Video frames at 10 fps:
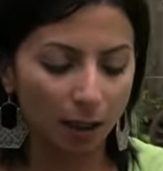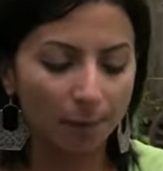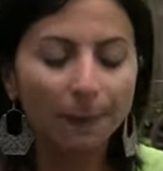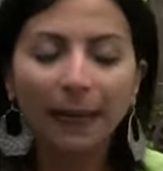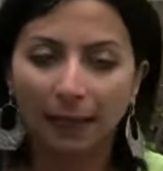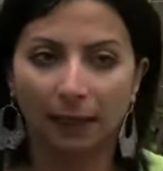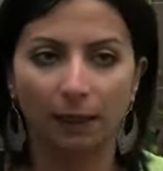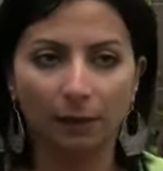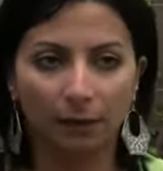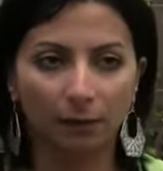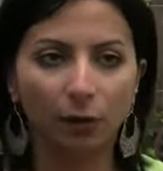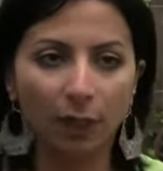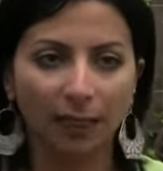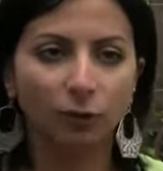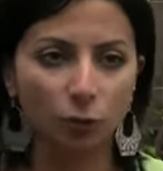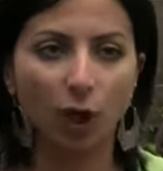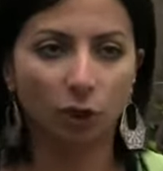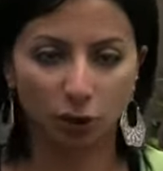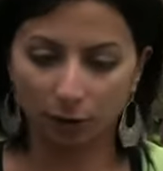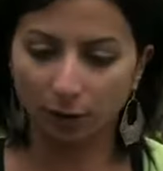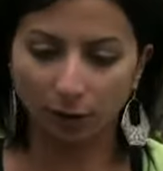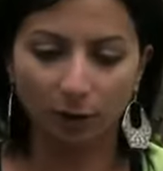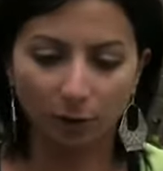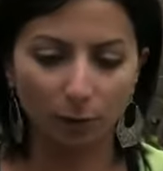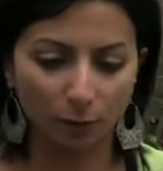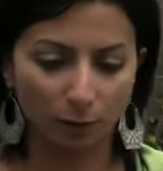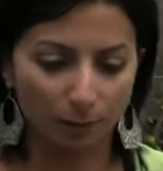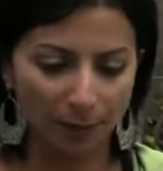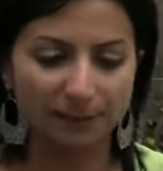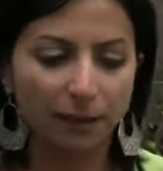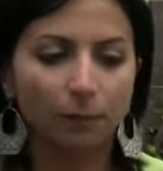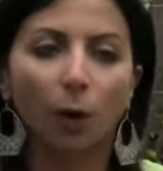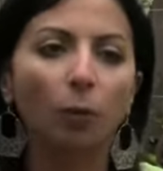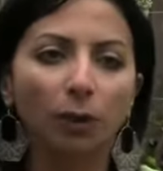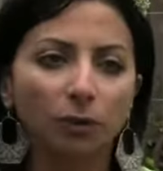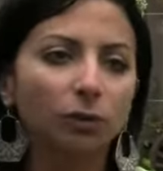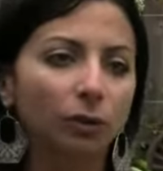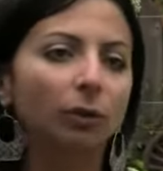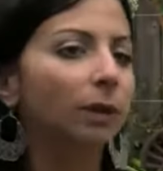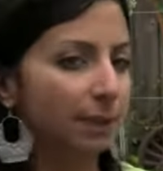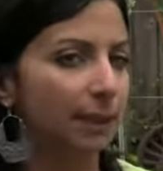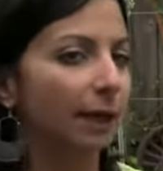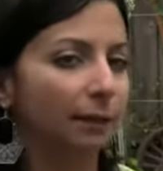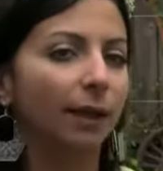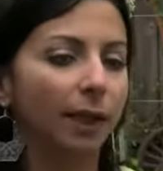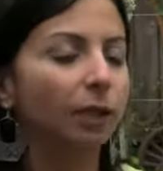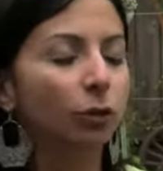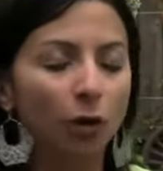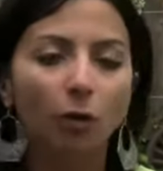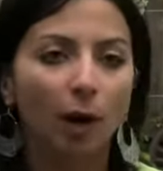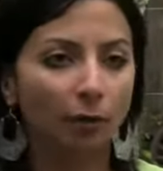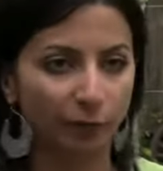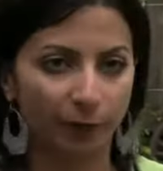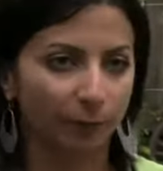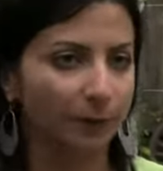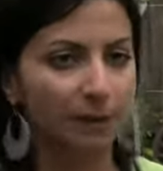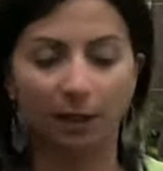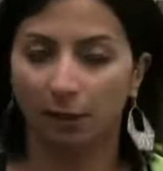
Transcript: a, play, you'll get to watch it in the present moment, you know, it's great. And then you'll go out from prison